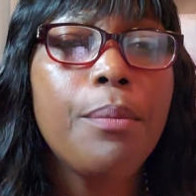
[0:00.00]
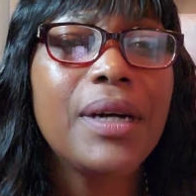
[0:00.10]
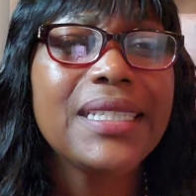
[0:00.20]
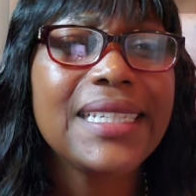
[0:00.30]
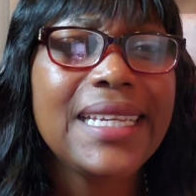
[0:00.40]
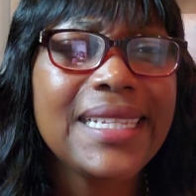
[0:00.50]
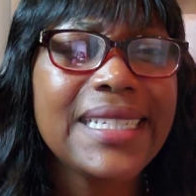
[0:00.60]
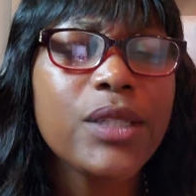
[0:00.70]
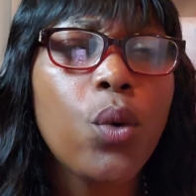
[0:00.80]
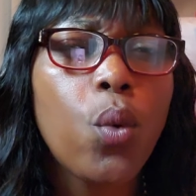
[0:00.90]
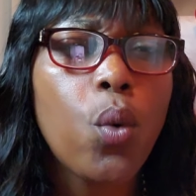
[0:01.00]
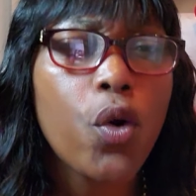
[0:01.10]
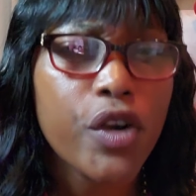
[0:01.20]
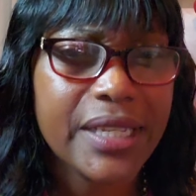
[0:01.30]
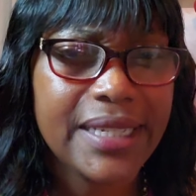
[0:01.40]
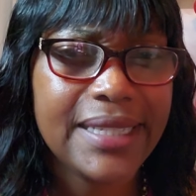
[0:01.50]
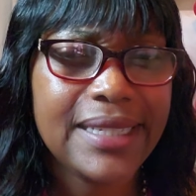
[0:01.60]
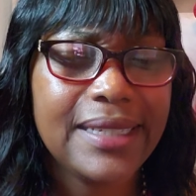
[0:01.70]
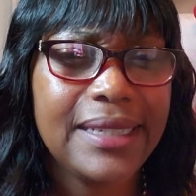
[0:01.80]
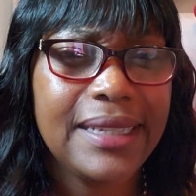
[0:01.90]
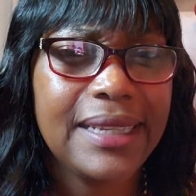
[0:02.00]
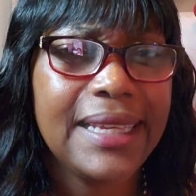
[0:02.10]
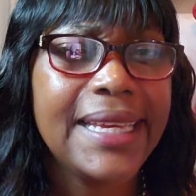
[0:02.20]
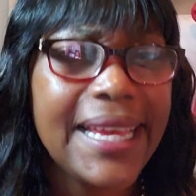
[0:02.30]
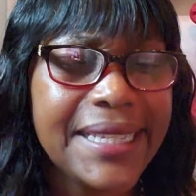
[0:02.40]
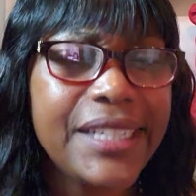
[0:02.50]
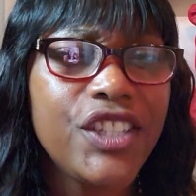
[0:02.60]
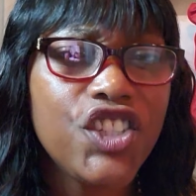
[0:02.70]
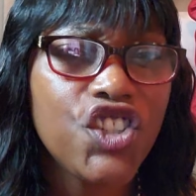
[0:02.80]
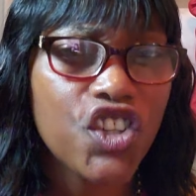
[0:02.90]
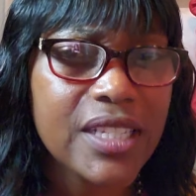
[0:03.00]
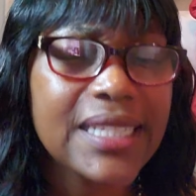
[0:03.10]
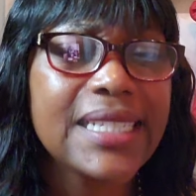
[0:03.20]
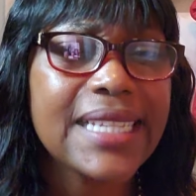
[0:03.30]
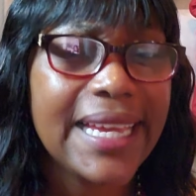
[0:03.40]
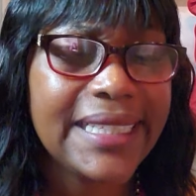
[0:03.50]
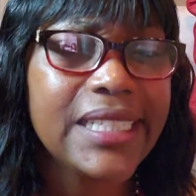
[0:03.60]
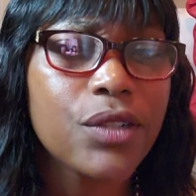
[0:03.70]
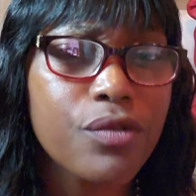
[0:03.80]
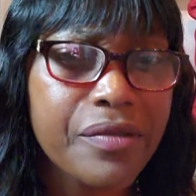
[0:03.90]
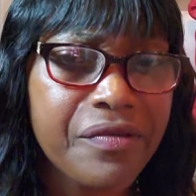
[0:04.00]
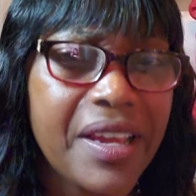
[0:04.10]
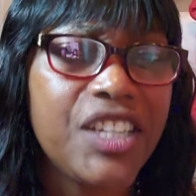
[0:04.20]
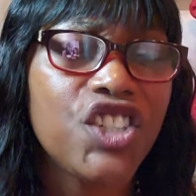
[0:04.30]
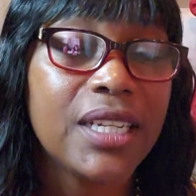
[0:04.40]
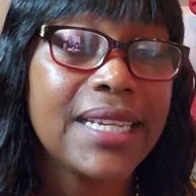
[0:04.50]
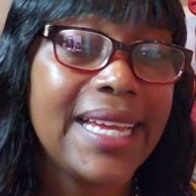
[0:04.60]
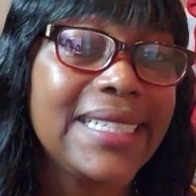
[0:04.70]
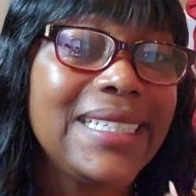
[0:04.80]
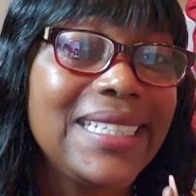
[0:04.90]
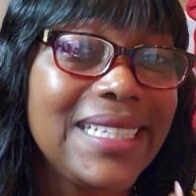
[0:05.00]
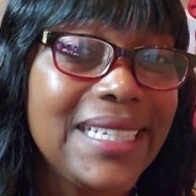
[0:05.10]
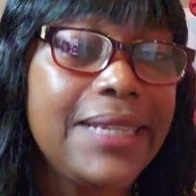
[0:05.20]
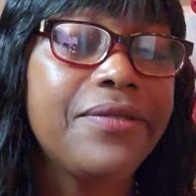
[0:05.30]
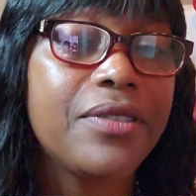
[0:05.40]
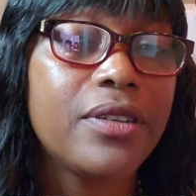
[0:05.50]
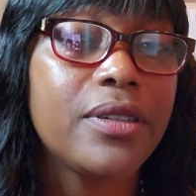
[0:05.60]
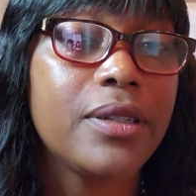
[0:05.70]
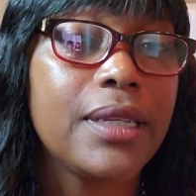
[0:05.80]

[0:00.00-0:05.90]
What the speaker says: But is it worth it, getting the justice, getting the revenge, and getting even,